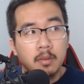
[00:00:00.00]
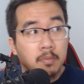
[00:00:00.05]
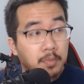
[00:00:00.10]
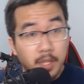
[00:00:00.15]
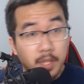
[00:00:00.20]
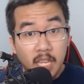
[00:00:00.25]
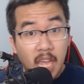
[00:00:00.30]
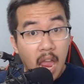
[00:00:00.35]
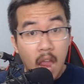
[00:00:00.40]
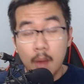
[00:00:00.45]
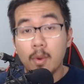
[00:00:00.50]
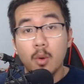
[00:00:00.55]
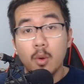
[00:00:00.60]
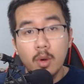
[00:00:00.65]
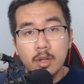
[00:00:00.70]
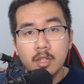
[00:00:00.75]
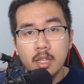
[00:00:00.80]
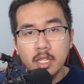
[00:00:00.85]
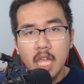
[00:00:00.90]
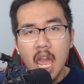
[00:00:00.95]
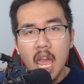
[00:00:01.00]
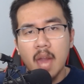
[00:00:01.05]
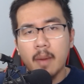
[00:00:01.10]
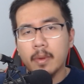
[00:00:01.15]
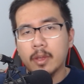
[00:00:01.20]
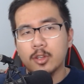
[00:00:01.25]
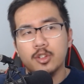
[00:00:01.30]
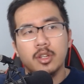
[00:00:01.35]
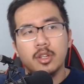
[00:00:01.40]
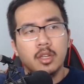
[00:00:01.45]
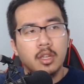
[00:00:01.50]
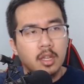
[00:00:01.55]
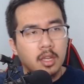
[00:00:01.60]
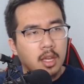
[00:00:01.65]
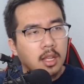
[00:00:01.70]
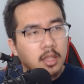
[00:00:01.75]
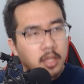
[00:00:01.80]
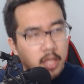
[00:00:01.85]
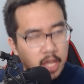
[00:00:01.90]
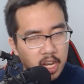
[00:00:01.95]
The camera wasn't damaged.
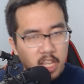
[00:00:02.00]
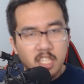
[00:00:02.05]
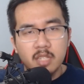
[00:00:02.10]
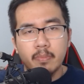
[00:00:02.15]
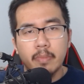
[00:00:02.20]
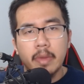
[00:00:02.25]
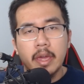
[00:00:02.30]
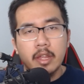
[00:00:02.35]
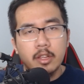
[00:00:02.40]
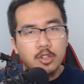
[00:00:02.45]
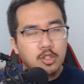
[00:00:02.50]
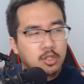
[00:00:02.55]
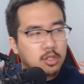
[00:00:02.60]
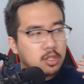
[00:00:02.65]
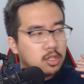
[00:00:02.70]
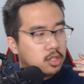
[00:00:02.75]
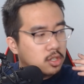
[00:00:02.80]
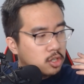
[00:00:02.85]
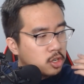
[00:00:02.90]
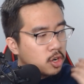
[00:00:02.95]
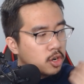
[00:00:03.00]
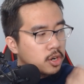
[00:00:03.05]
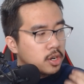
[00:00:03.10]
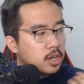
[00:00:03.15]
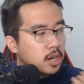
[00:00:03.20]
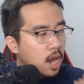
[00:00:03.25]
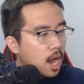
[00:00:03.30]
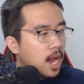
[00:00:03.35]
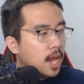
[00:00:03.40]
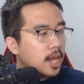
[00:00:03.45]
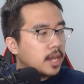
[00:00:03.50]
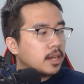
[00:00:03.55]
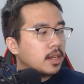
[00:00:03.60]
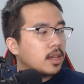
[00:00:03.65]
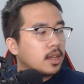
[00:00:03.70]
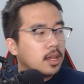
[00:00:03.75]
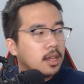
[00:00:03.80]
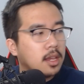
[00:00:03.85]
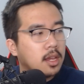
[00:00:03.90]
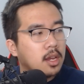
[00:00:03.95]
Linux Mint just could not
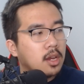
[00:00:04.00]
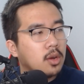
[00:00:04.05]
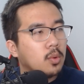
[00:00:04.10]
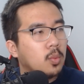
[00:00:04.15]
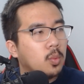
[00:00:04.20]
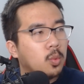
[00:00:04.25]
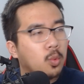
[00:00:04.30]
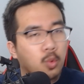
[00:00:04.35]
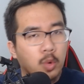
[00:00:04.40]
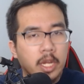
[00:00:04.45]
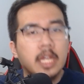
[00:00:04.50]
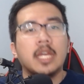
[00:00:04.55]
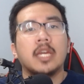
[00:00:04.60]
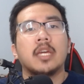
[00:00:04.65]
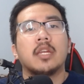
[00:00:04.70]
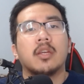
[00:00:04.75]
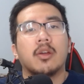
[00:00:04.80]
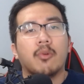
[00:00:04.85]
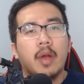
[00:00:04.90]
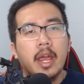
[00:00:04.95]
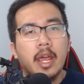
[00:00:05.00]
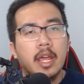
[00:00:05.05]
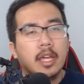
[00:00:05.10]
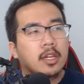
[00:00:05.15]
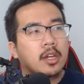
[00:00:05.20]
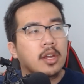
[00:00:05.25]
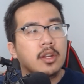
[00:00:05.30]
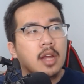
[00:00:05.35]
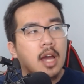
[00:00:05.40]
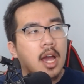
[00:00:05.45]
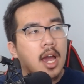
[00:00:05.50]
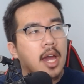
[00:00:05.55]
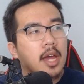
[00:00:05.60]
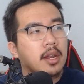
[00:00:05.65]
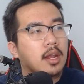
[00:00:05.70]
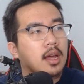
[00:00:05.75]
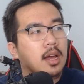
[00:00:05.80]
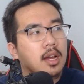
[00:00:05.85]
read, right? It could not,